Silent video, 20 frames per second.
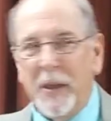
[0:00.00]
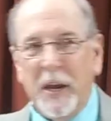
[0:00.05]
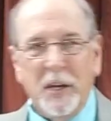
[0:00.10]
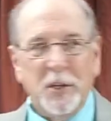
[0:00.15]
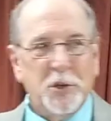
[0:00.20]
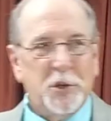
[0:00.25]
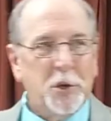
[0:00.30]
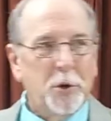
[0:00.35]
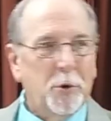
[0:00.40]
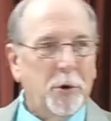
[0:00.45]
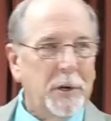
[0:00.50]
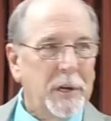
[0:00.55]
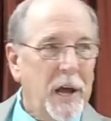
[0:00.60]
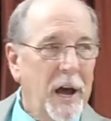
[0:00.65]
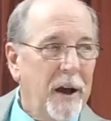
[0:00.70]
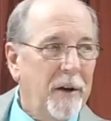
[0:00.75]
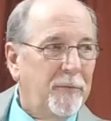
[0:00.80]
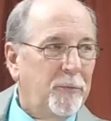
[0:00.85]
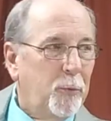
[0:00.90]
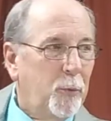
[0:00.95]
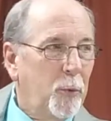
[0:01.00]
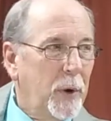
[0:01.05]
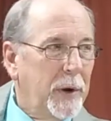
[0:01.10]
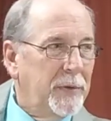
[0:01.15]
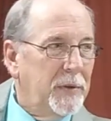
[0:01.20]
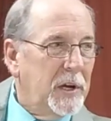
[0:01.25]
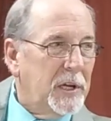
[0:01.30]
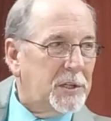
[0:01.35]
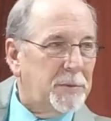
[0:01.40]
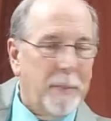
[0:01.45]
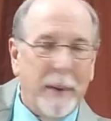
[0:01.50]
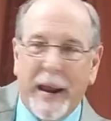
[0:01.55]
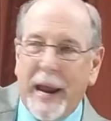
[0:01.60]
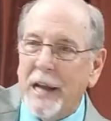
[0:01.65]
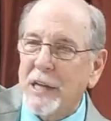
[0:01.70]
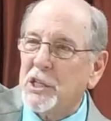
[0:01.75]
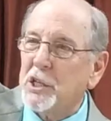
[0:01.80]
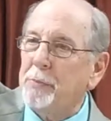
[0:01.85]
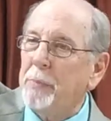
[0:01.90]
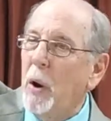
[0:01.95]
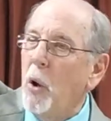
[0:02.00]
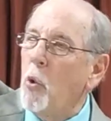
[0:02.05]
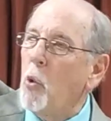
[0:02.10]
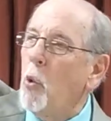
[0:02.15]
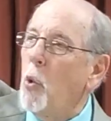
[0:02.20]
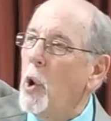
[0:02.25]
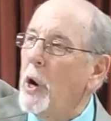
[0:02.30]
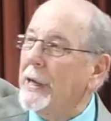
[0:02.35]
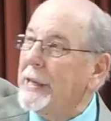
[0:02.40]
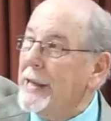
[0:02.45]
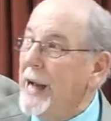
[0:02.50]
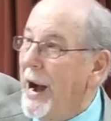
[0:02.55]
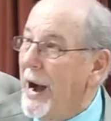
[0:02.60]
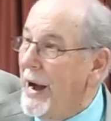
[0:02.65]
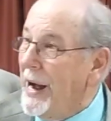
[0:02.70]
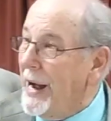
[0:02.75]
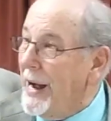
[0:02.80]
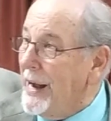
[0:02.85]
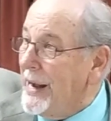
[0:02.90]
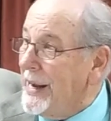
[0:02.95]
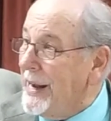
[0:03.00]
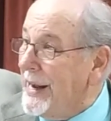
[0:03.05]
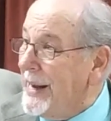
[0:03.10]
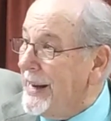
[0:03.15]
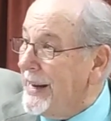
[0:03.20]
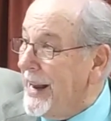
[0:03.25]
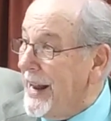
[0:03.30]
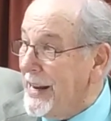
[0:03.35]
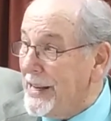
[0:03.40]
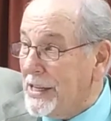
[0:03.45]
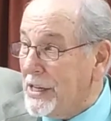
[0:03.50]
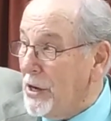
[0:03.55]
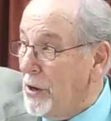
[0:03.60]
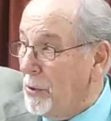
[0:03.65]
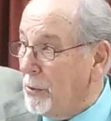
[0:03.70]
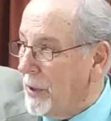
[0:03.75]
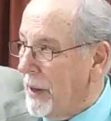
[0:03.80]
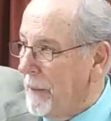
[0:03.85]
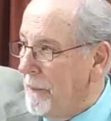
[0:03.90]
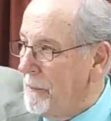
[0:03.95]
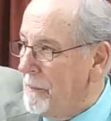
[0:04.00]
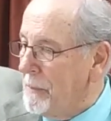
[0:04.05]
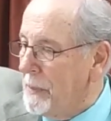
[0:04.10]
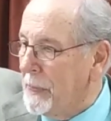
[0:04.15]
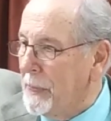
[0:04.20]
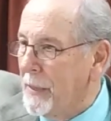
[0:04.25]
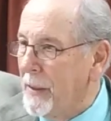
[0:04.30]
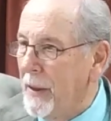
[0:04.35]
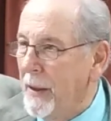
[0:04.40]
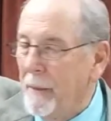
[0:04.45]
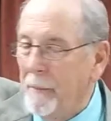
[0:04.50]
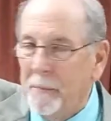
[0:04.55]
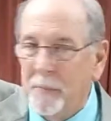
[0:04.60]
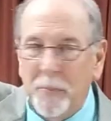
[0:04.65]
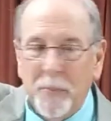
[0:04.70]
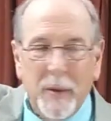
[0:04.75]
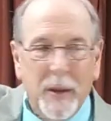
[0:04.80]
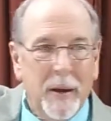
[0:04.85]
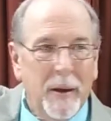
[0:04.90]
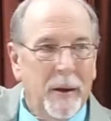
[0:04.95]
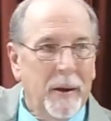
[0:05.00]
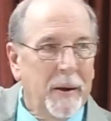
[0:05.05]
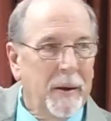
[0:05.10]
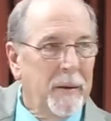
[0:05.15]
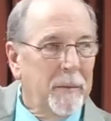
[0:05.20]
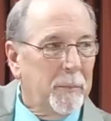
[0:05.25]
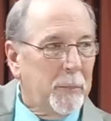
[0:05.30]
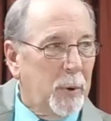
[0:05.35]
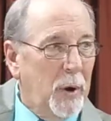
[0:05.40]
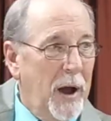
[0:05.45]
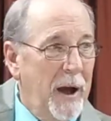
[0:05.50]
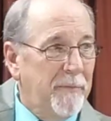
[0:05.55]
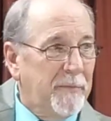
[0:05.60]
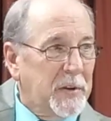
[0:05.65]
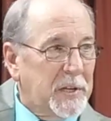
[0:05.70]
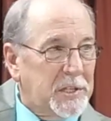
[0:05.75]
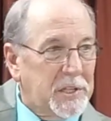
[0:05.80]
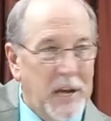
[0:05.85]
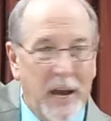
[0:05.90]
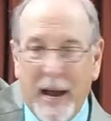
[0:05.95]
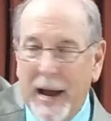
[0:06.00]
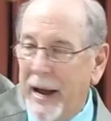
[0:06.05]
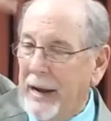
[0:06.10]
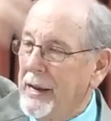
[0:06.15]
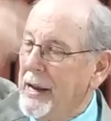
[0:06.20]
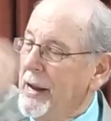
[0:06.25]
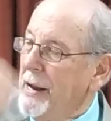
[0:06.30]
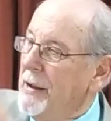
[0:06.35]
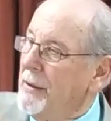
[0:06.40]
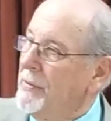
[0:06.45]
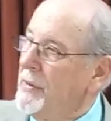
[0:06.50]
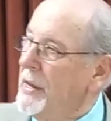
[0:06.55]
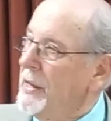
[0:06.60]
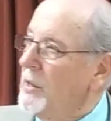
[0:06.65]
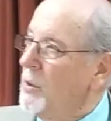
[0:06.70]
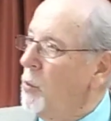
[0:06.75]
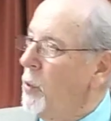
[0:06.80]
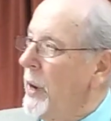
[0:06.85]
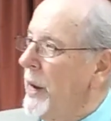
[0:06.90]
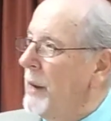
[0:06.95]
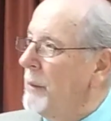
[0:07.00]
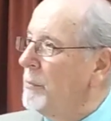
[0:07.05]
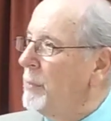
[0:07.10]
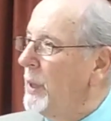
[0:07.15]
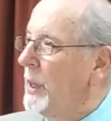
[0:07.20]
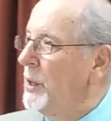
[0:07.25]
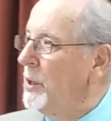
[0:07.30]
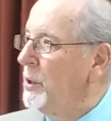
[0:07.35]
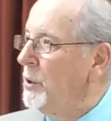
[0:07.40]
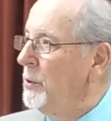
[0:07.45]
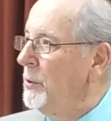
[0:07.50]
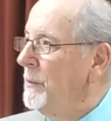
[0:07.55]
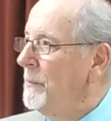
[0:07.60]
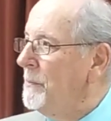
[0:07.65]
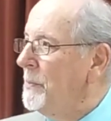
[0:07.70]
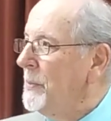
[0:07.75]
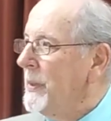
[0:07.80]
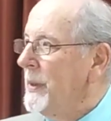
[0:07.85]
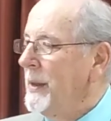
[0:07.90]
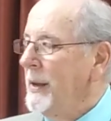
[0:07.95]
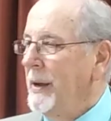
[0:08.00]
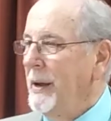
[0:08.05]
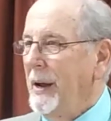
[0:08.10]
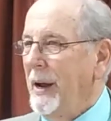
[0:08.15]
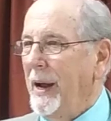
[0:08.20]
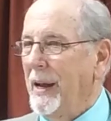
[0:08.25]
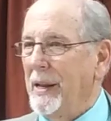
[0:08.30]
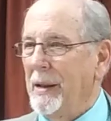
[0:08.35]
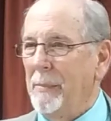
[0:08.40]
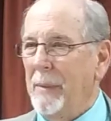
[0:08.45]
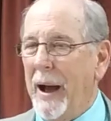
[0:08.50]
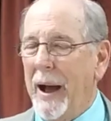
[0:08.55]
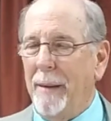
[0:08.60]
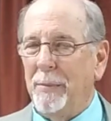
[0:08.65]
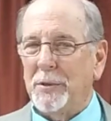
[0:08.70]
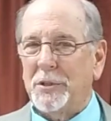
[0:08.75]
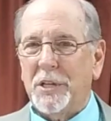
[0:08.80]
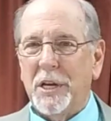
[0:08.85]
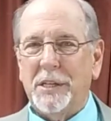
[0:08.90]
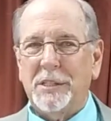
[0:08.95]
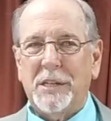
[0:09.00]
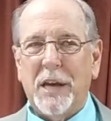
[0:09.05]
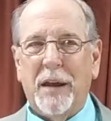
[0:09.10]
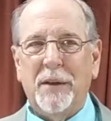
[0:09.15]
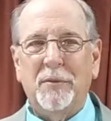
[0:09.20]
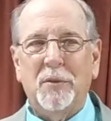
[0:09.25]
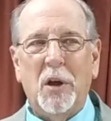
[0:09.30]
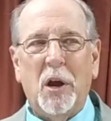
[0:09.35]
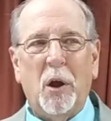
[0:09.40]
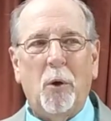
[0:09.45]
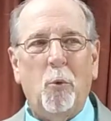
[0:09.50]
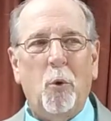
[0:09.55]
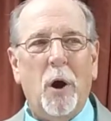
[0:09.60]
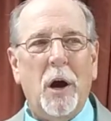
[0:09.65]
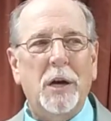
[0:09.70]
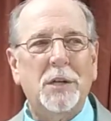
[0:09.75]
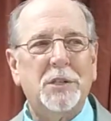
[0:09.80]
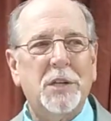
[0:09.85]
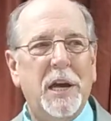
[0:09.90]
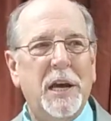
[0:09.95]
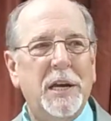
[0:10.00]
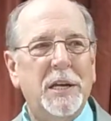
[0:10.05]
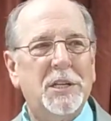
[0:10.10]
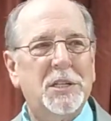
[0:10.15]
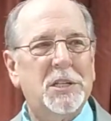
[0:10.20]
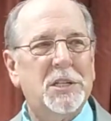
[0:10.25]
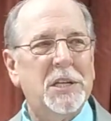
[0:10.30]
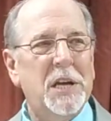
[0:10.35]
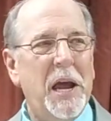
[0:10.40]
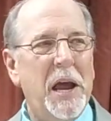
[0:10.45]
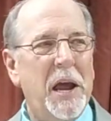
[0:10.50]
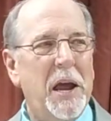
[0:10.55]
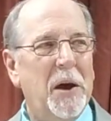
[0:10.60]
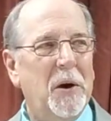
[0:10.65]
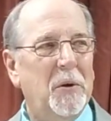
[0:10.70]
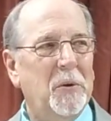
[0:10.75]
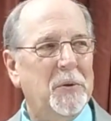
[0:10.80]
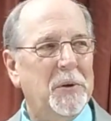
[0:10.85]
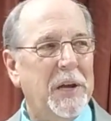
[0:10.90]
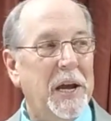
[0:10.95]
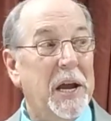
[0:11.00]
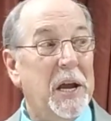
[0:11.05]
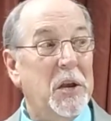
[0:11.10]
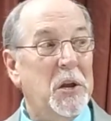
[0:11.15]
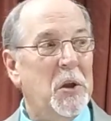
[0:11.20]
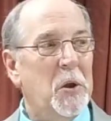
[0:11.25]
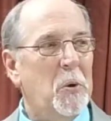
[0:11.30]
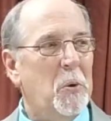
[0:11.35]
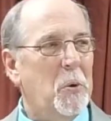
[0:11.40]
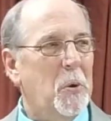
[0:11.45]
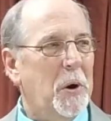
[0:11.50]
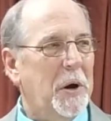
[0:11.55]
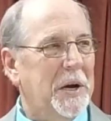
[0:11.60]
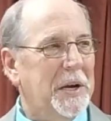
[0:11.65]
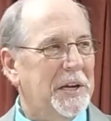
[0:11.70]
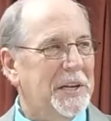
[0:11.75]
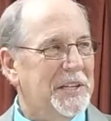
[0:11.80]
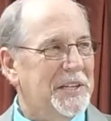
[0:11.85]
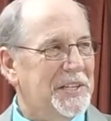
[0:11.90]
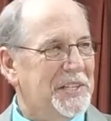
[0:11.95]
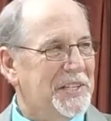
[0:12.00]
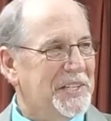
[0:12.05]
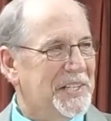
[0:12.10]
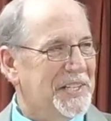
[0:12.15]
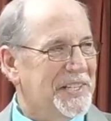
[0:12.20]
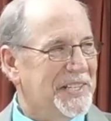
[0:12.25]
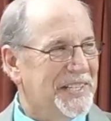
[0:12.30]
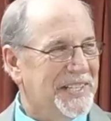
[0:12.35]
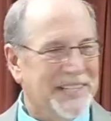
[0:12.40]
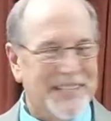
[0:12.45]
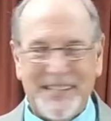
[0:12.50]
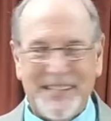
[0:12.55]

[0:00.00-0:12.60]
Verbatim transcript: And sure enough, when this man spoke what God had told him, prophesied, then the wind blew, and the Bible says, and there was a sound a noise,